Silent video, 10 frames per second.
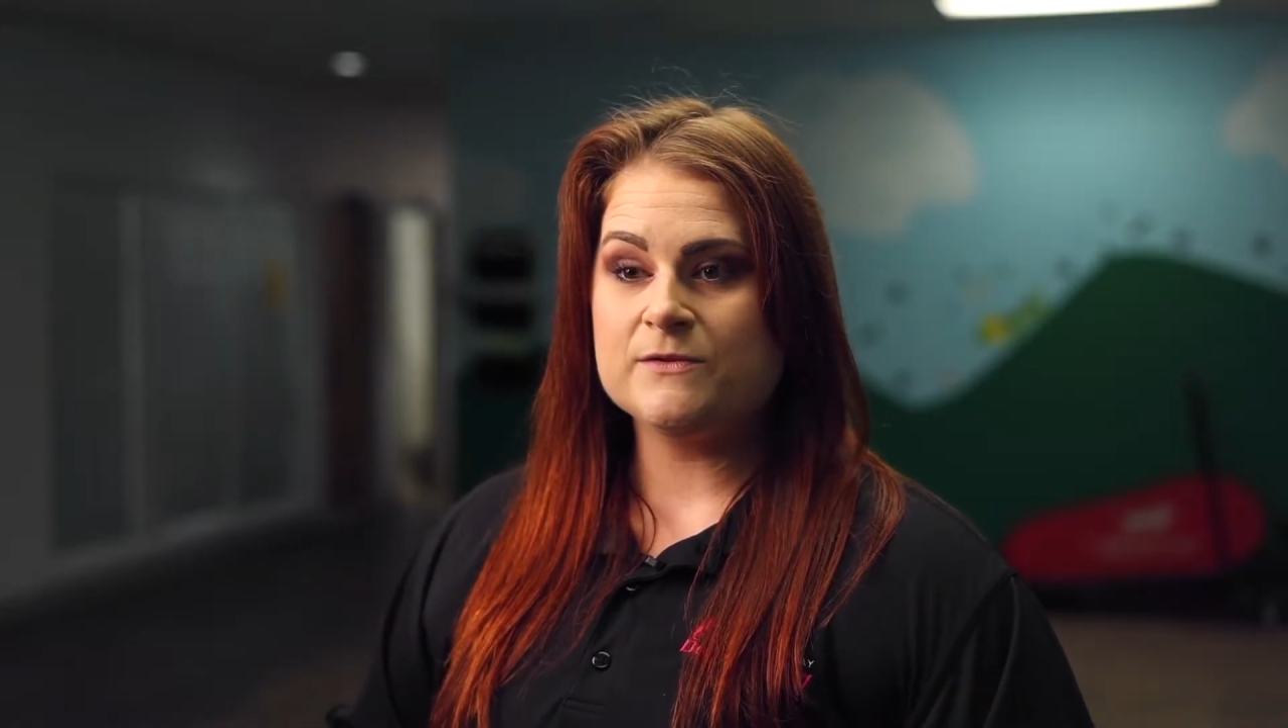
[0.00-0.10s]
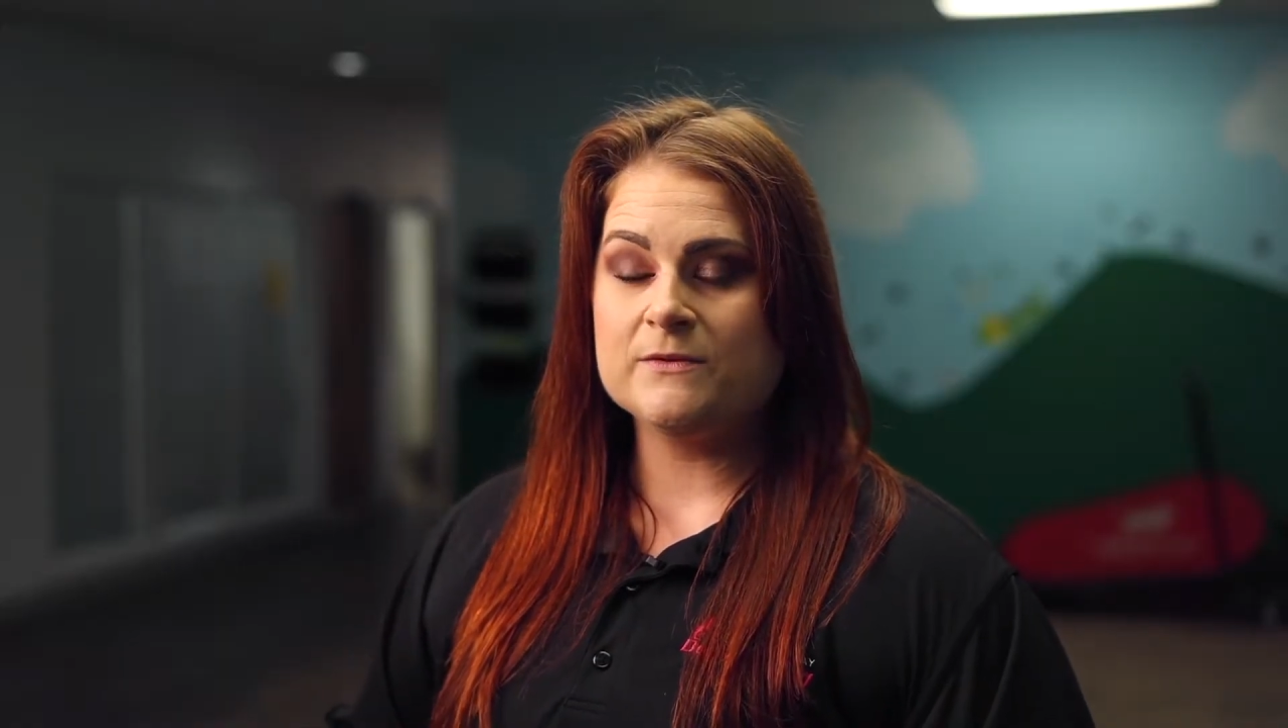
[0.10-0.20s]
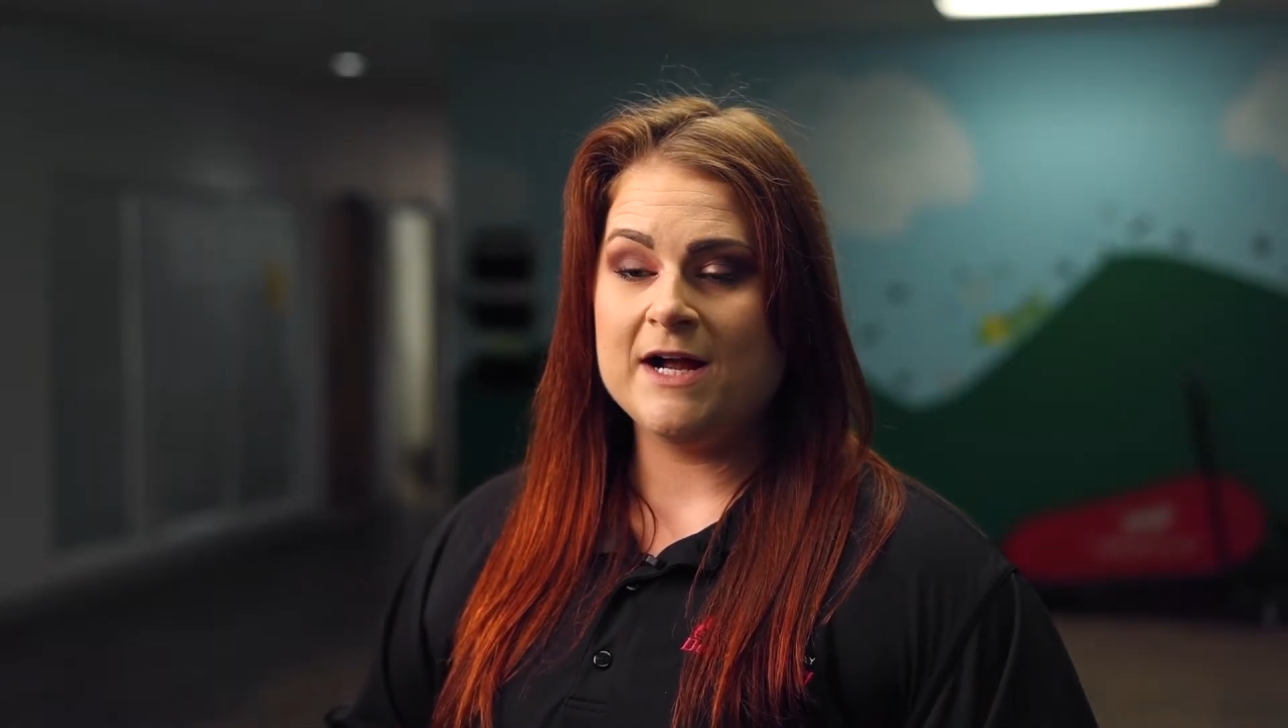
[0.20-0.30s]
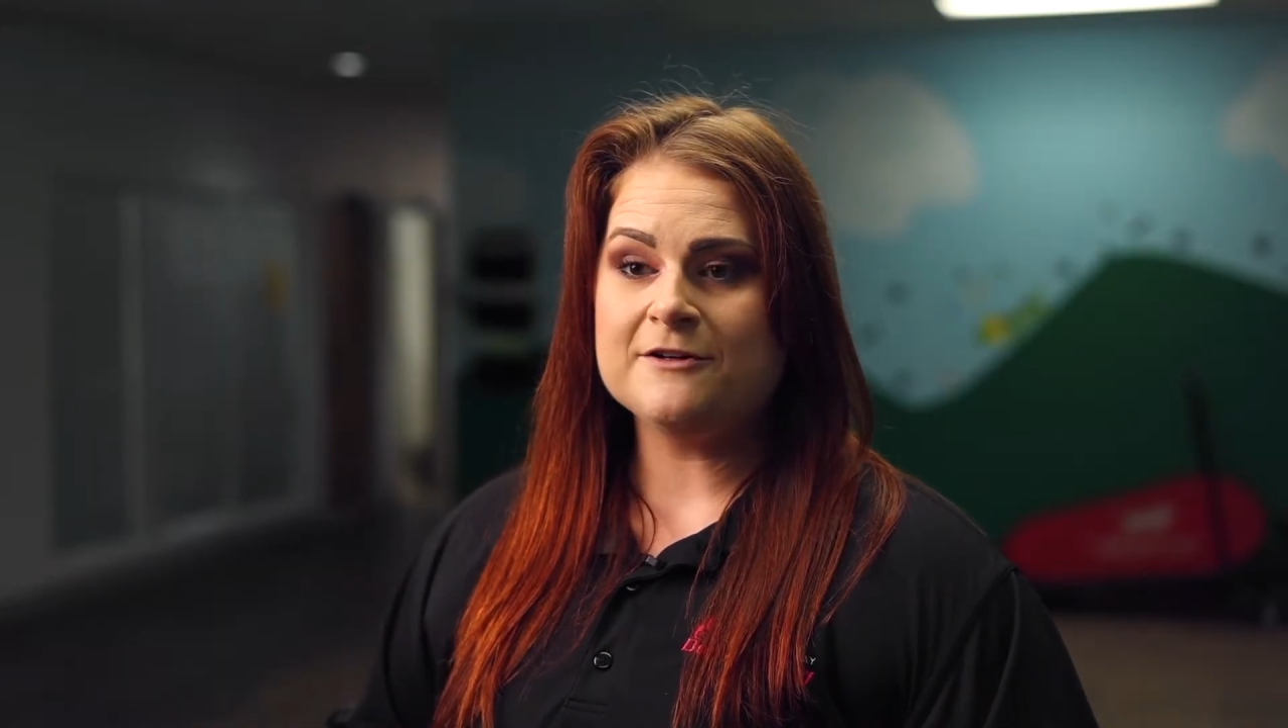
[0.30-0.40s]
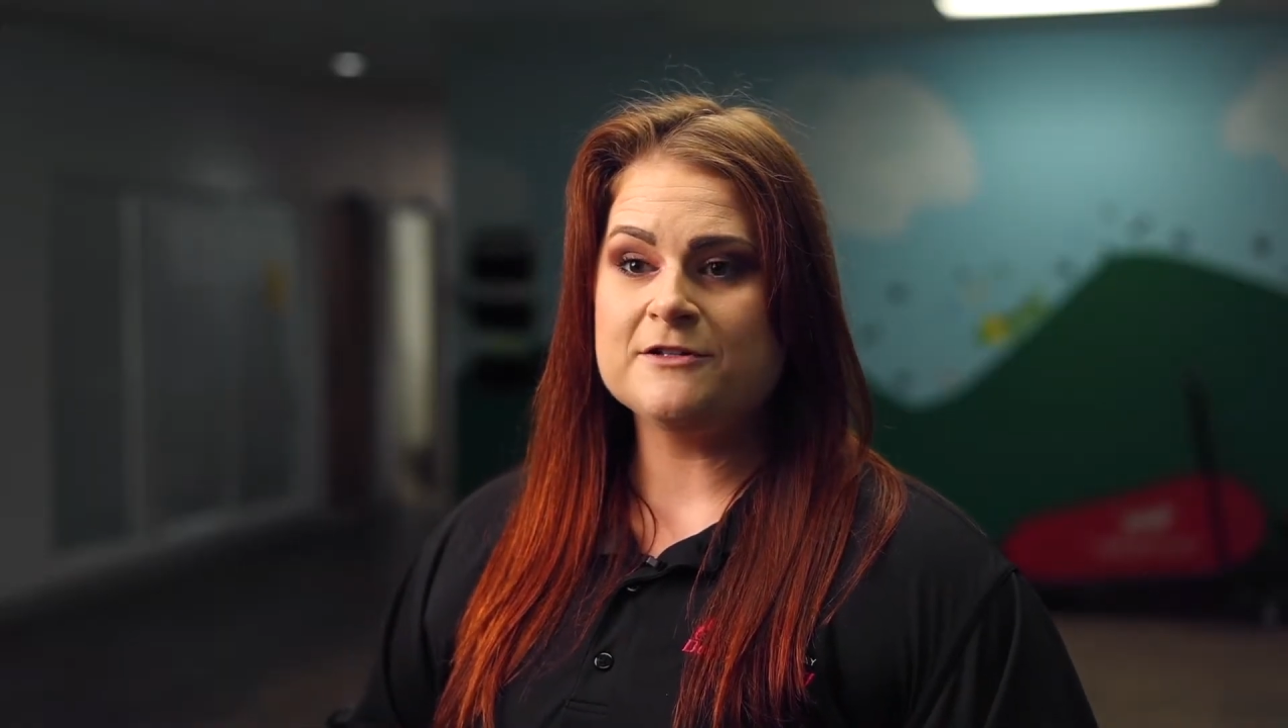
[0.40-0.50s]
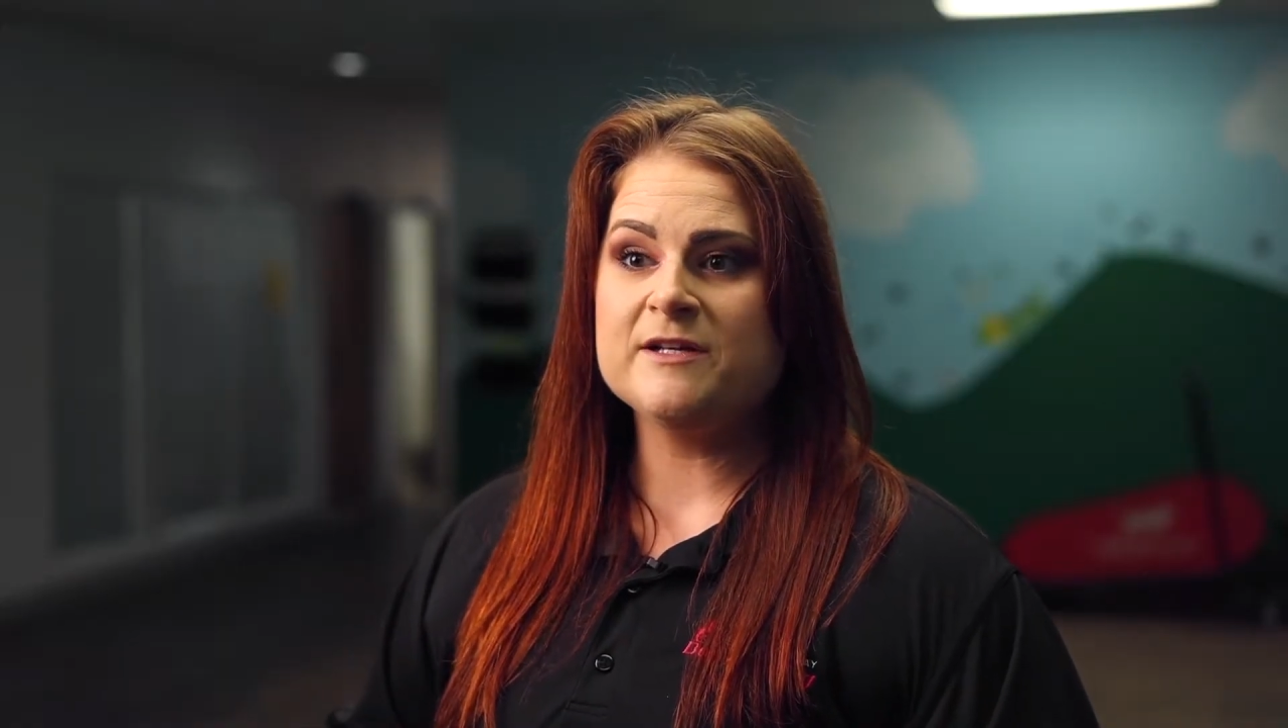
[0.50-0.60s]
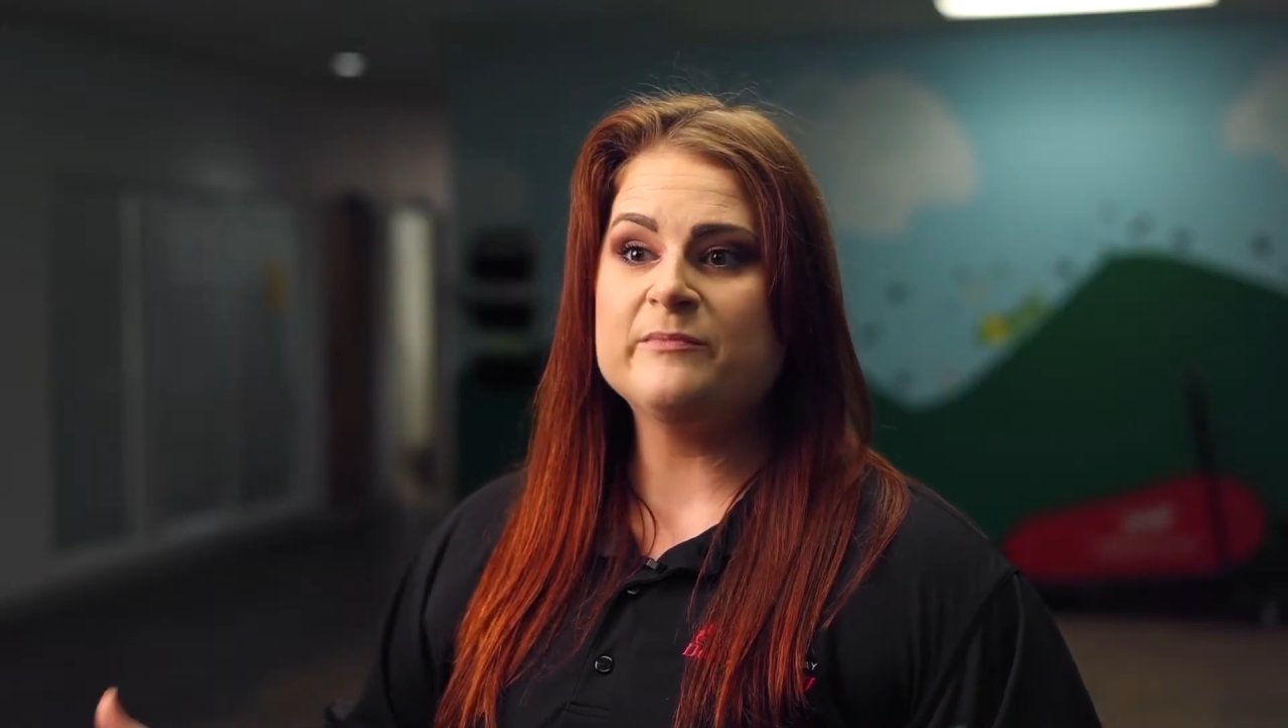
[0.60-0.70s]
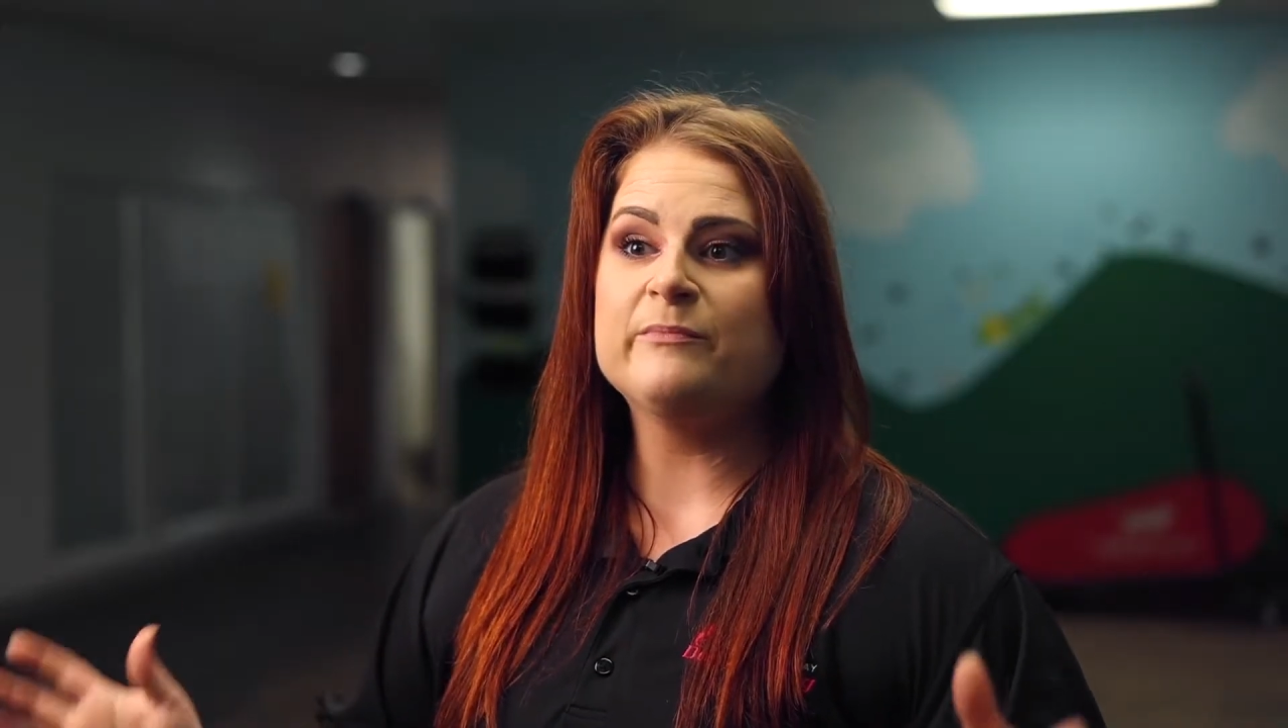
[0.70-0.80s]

is we're actually